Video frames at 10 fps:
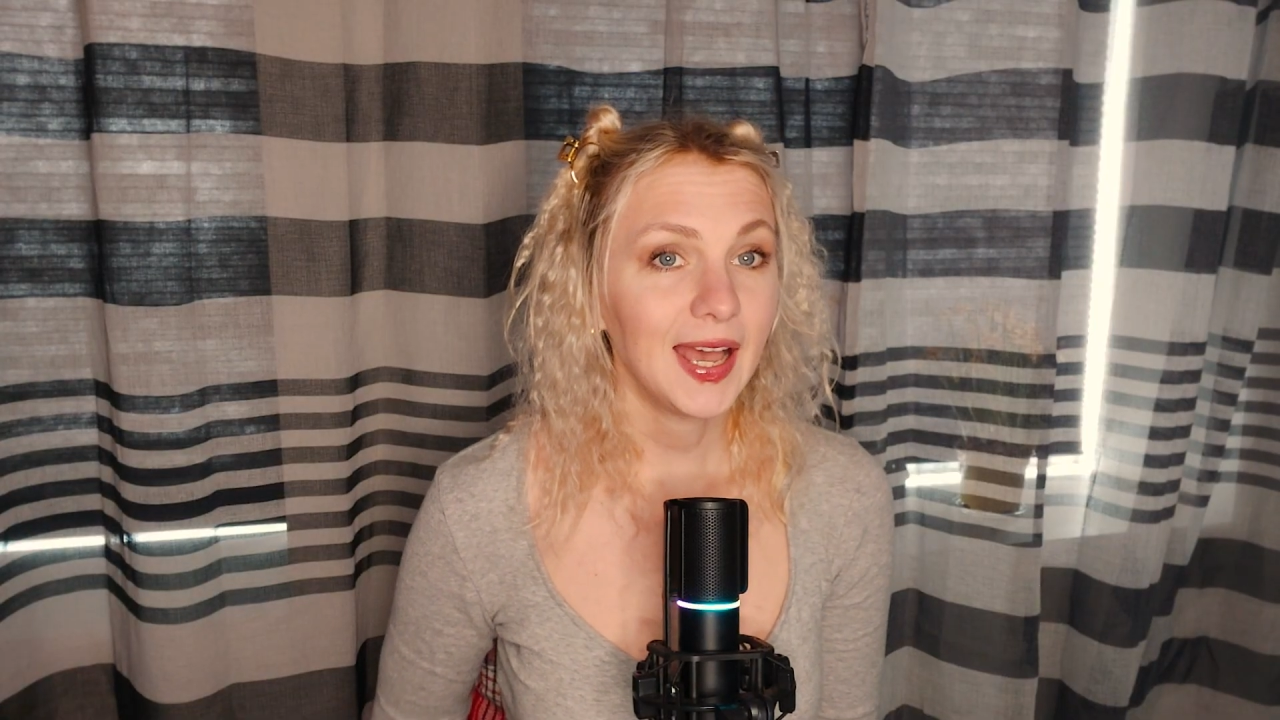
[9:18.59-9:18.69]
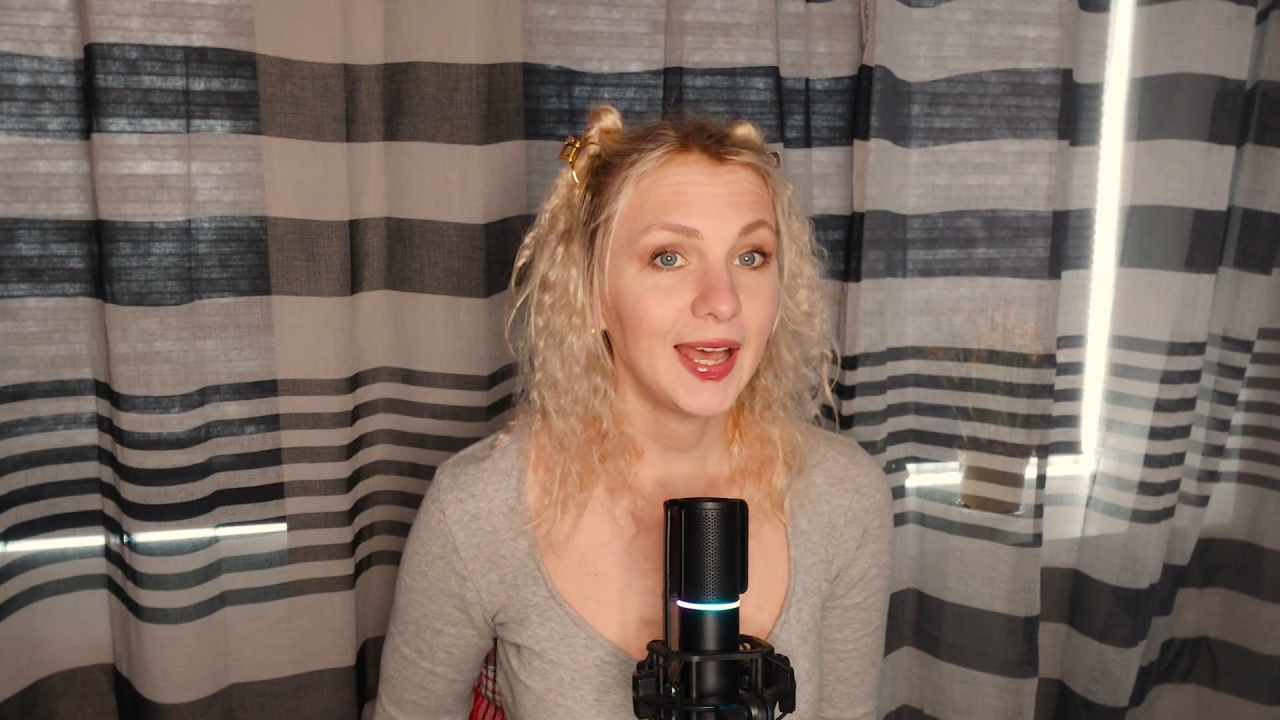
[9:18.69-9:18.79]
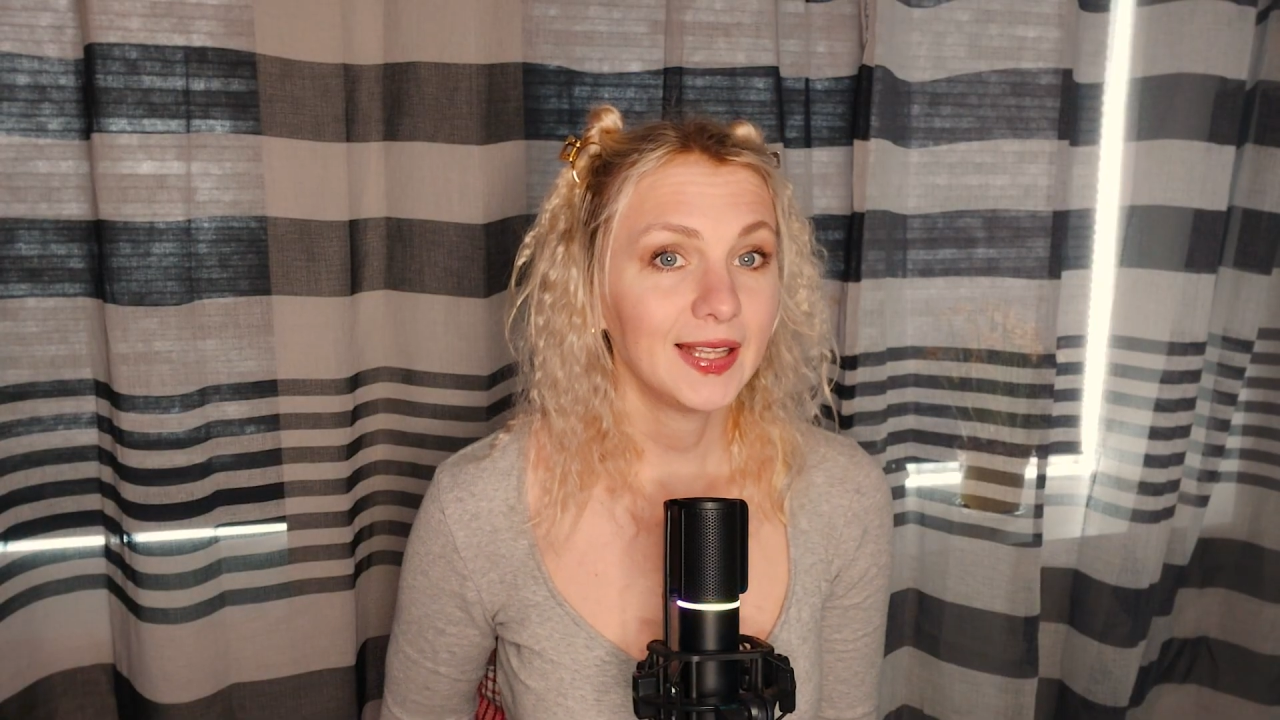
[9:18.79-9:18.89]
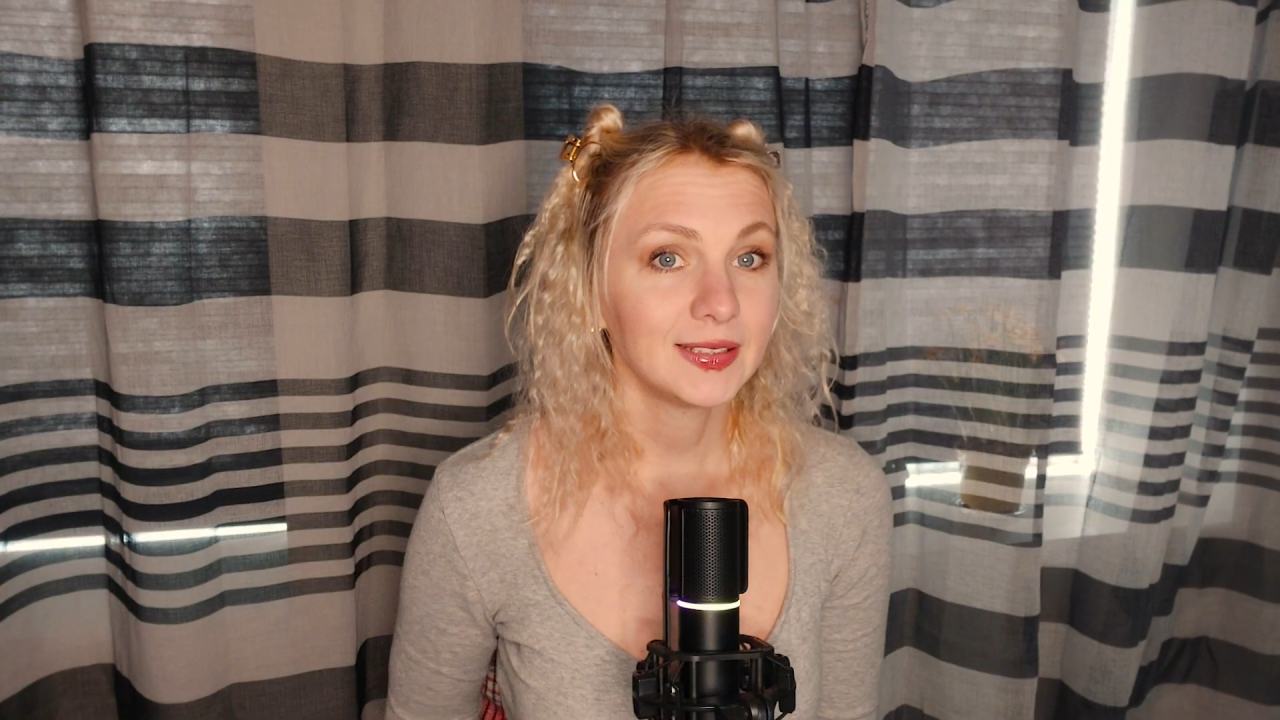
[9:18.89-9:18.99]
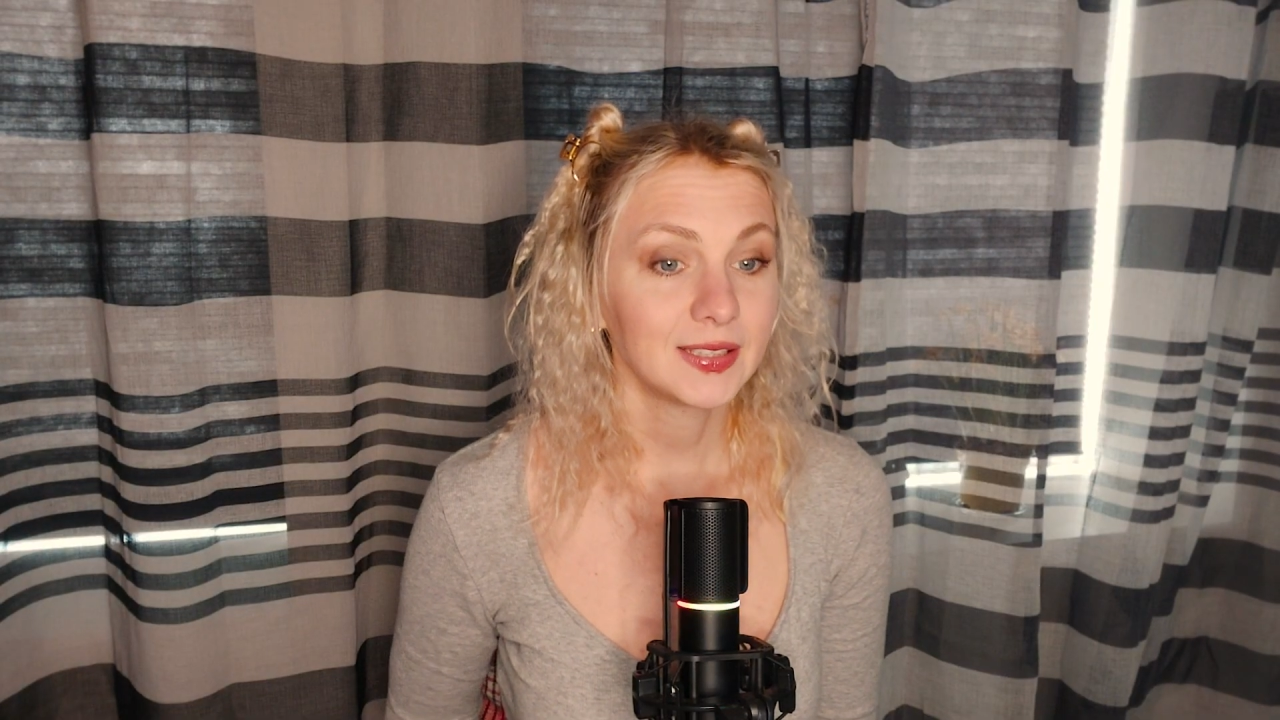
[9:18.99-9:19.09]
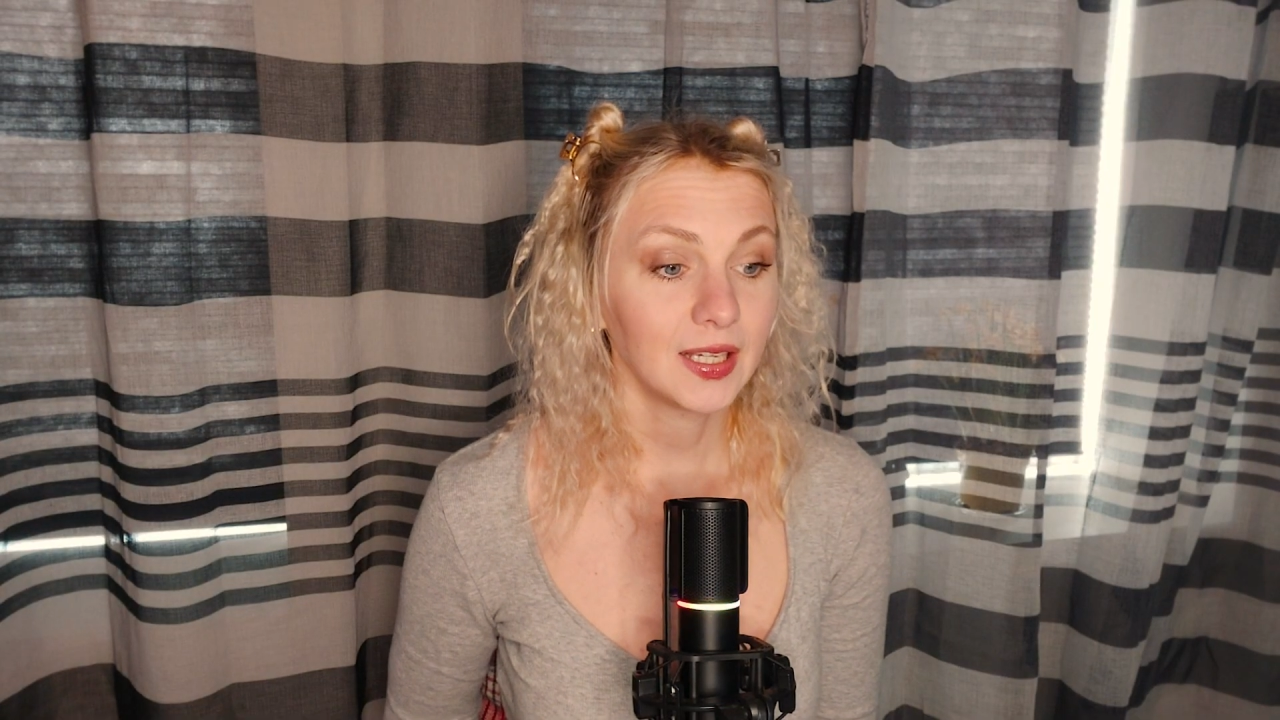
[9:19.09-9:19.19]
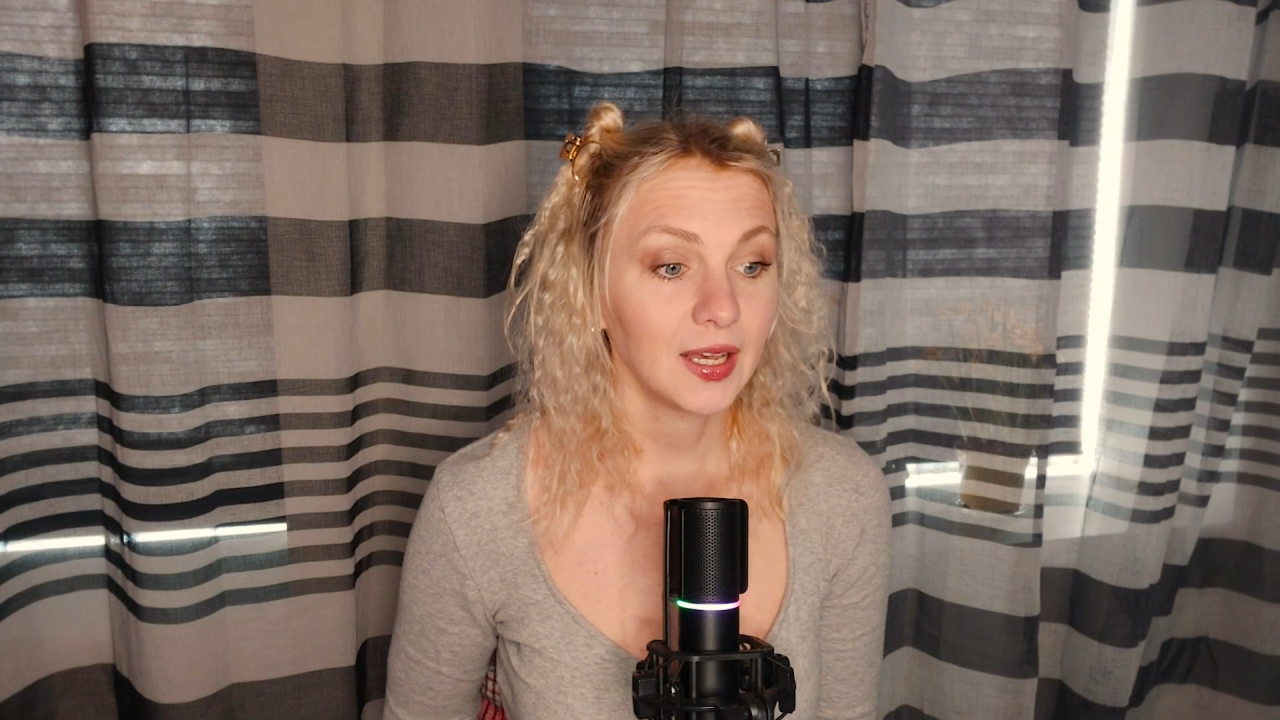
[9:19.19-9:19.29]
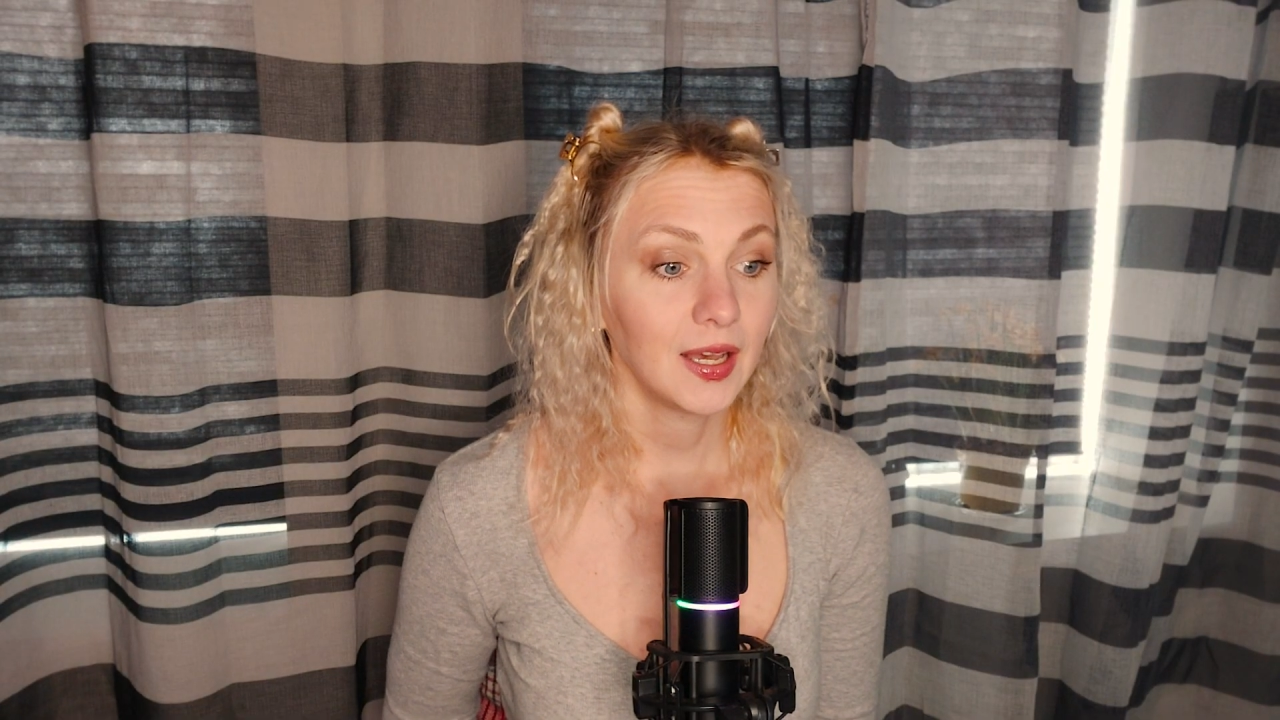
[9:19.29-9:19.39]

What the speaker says: and